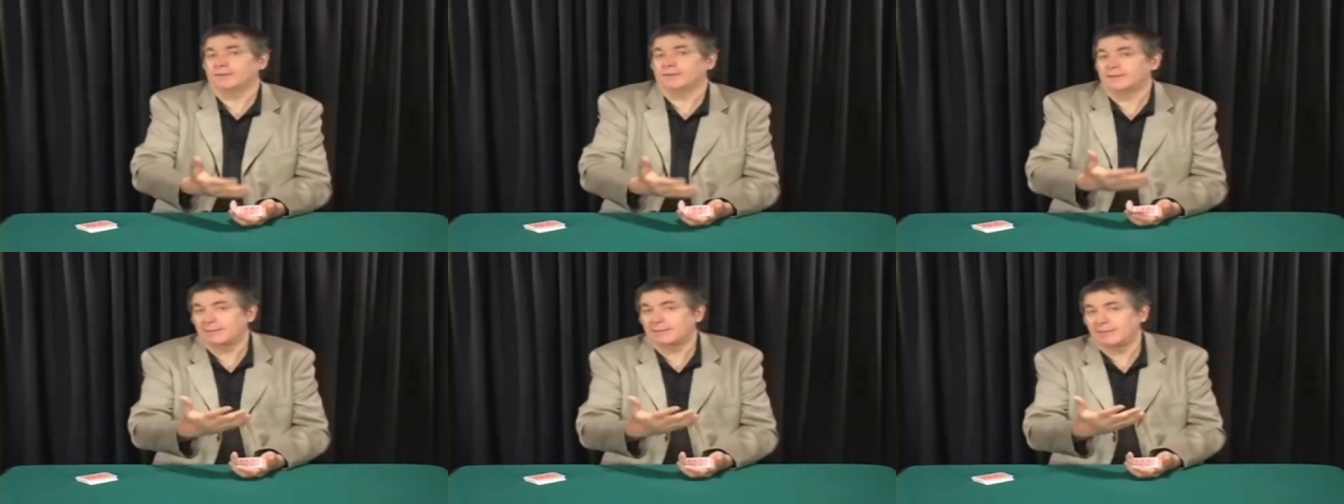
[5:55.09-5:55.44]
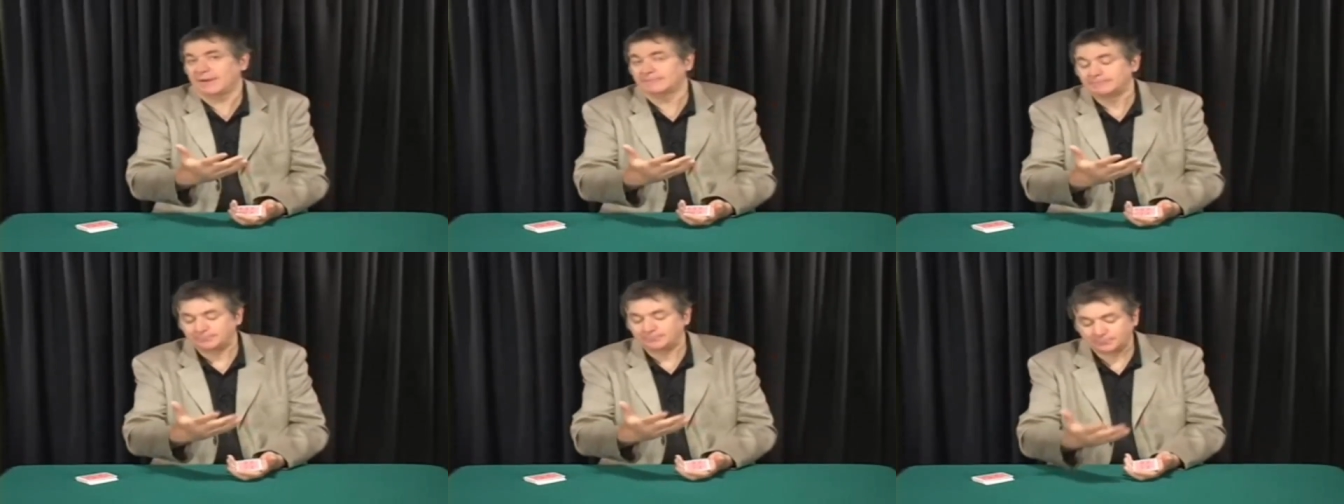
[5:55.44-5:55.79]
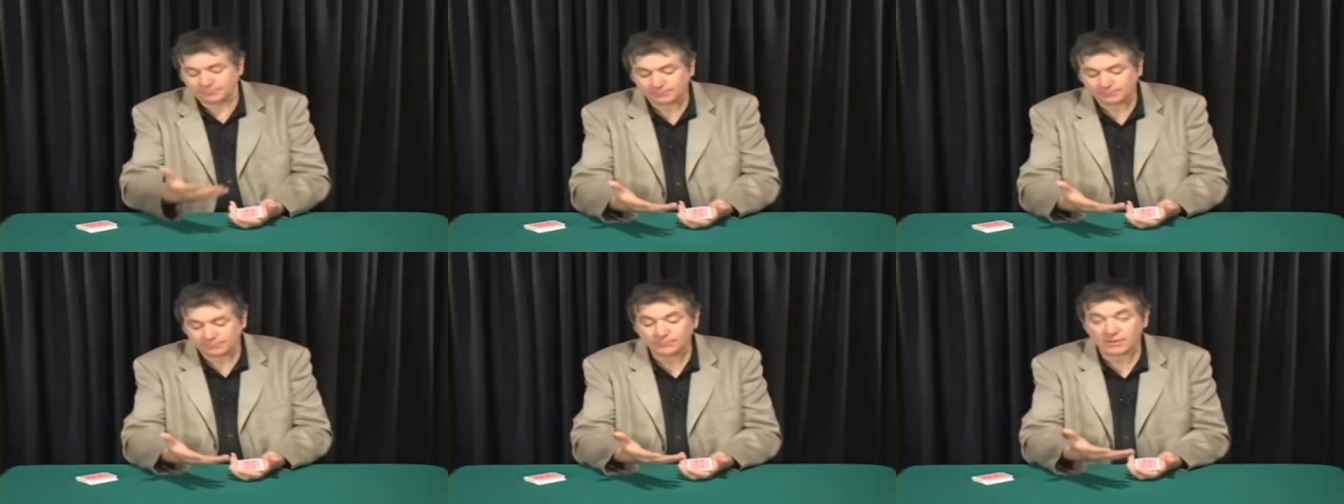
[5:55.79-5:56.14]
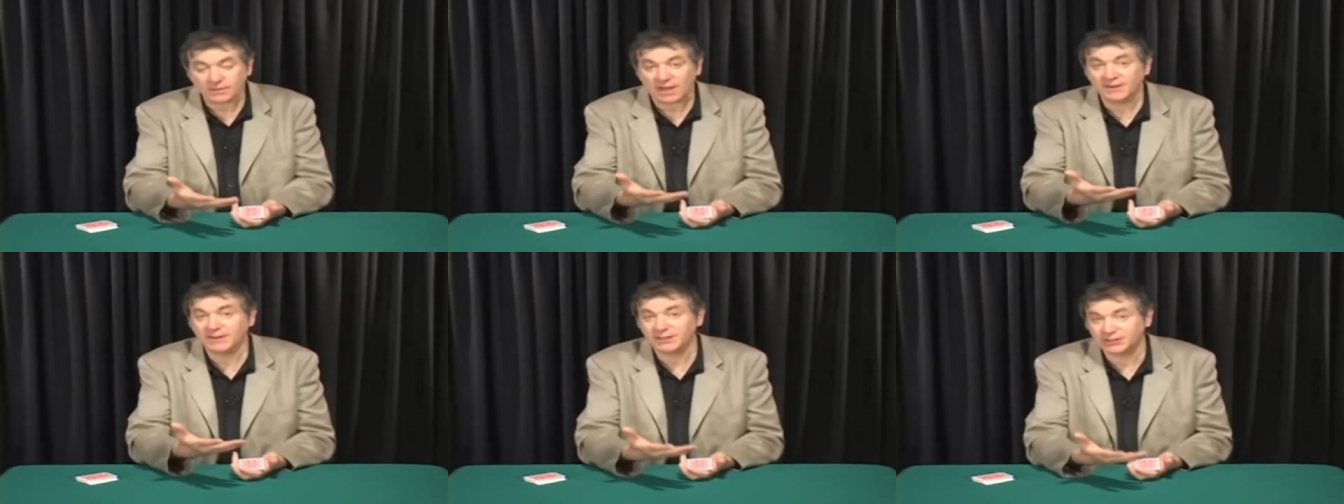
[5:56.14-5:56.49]
tell me
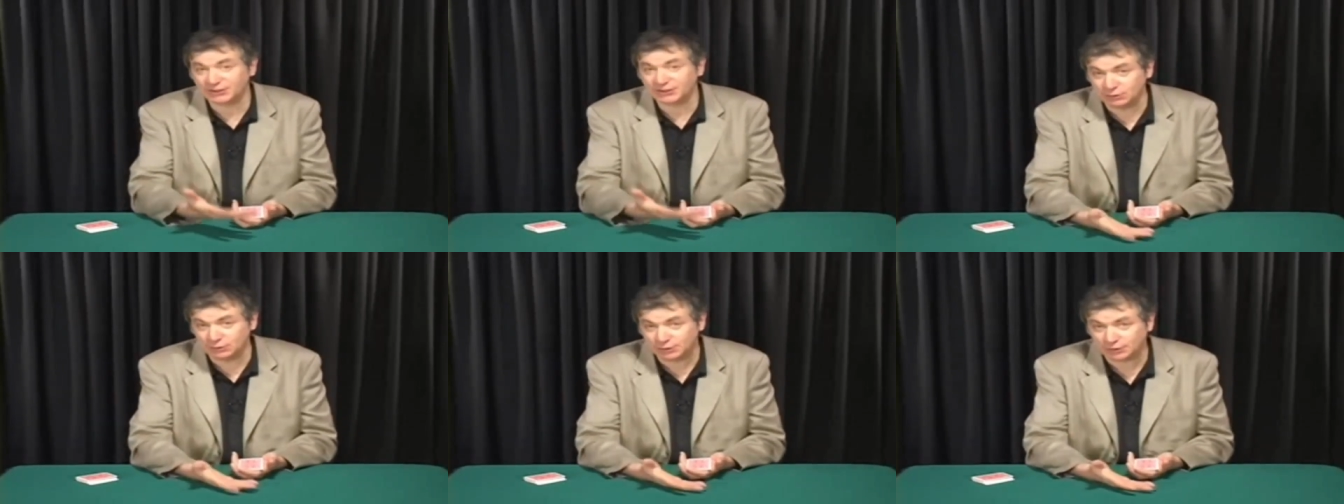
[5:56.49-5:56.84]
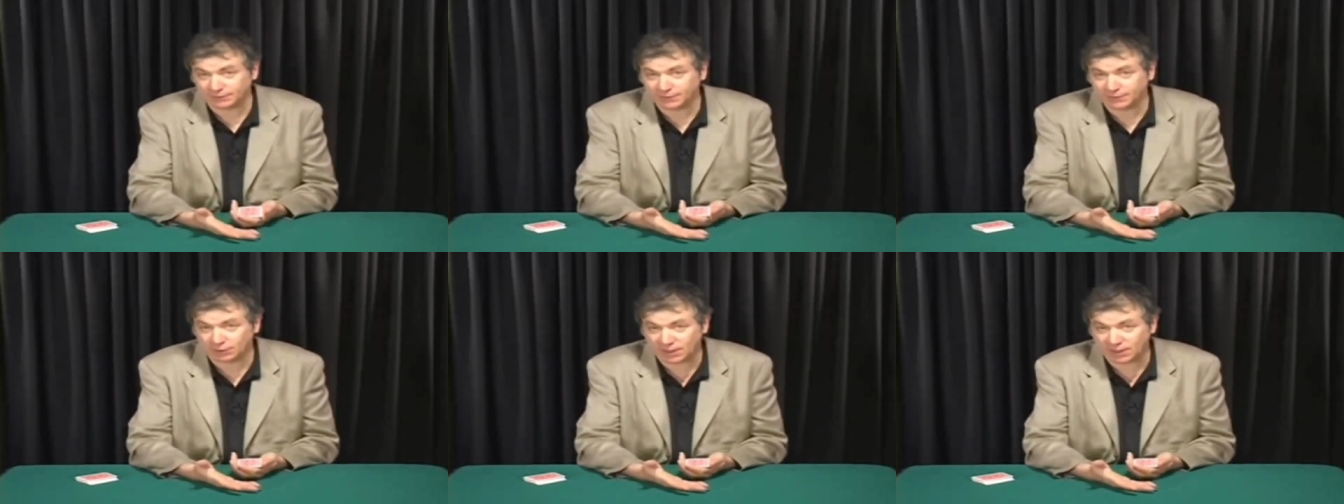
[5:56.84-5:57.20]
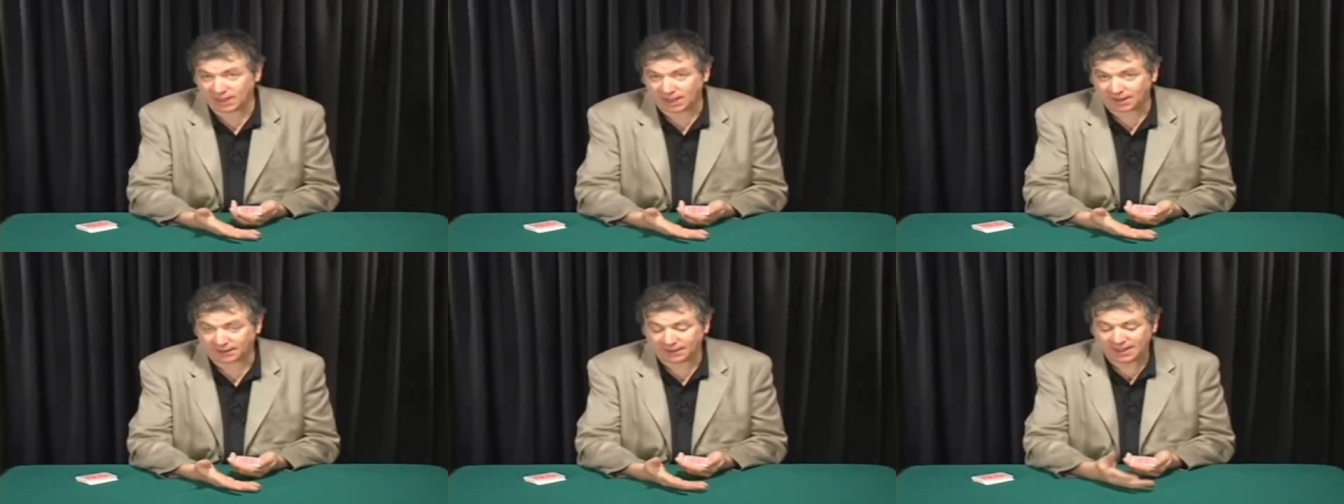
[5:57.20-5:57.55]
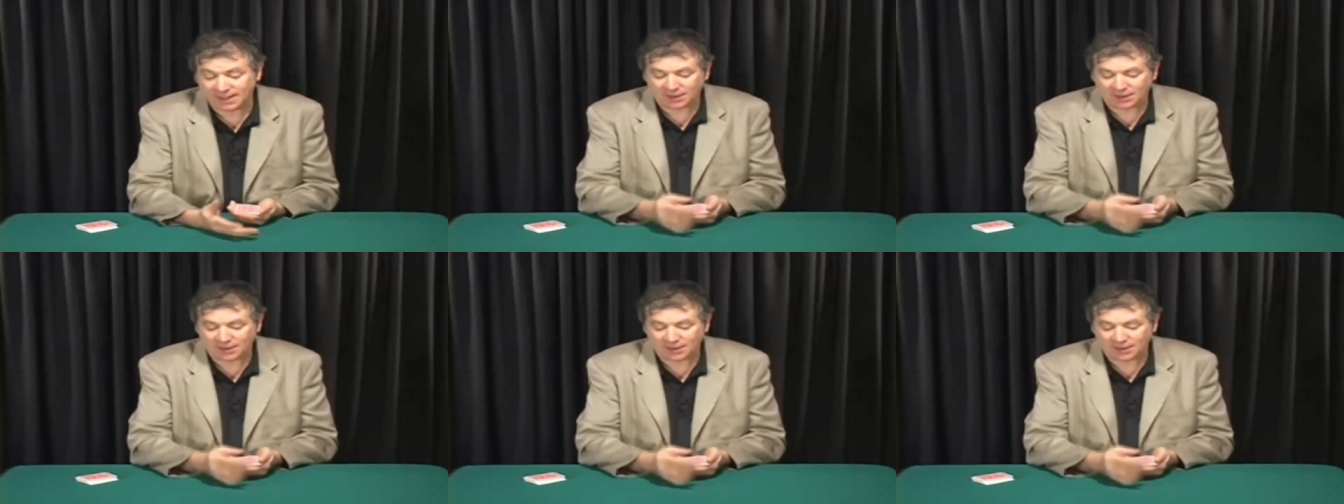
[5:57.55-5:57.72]
the suit of your card.